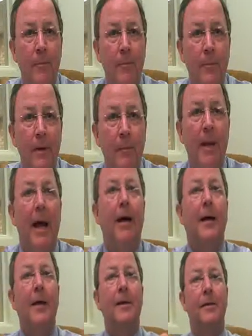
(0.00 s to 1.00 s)
I mean,
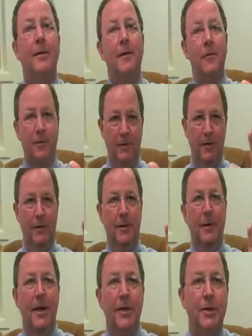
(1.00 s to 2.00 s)
this
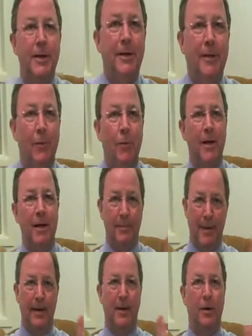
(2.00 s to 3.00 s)
election is really
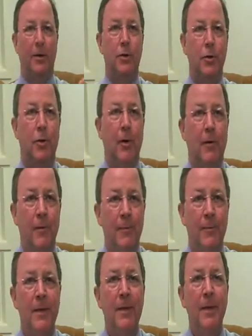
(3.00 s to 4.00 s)
about a clear choice.
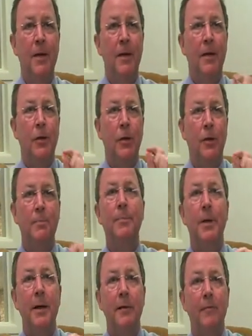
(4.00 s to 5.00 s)
You can
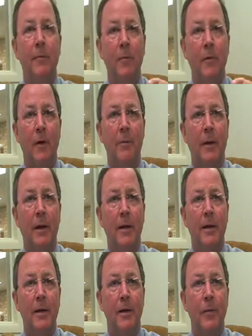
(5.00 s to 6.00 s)
pick from
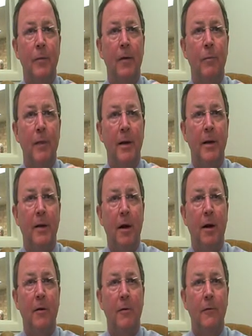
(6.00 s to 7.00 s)
somebody who has been in
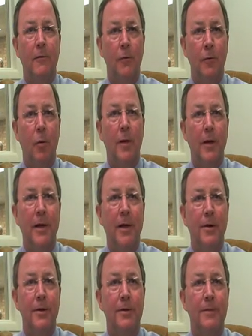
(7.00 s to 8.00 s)
Congress for 20
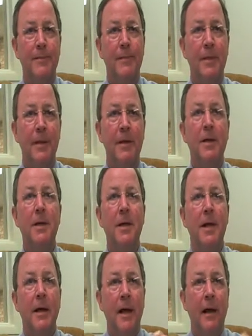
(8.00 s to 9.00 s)
years and
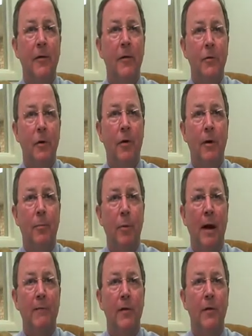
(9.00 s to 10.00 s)
hasn't drawn a
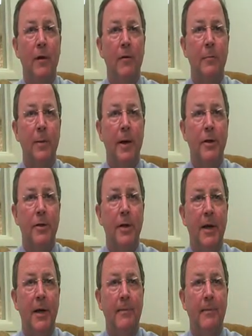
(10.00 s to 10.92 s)
private sector paycheck,